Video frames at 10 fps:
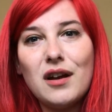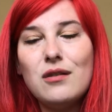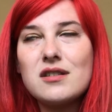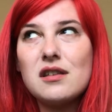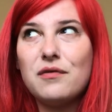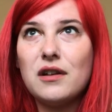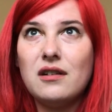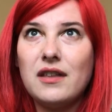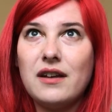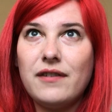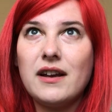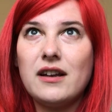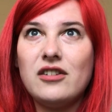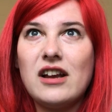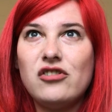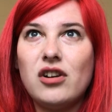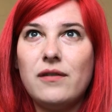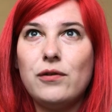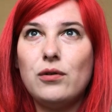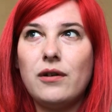I always get the feeling that if I get
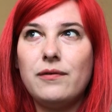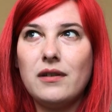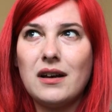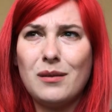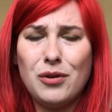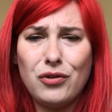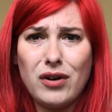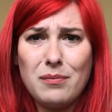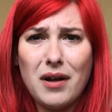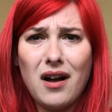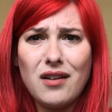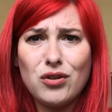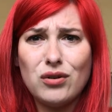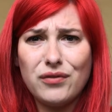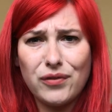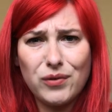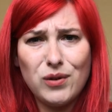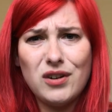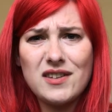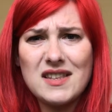deja vu, I feel like I'm on the right path, or if a
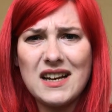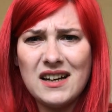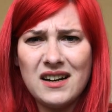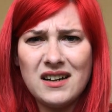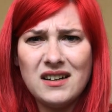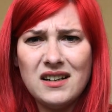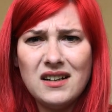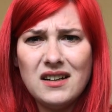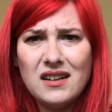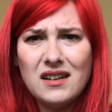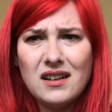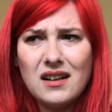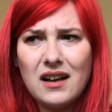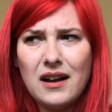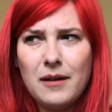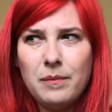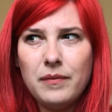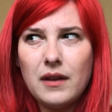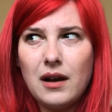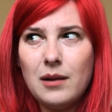few years later
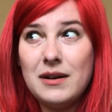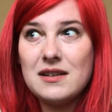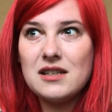I'm in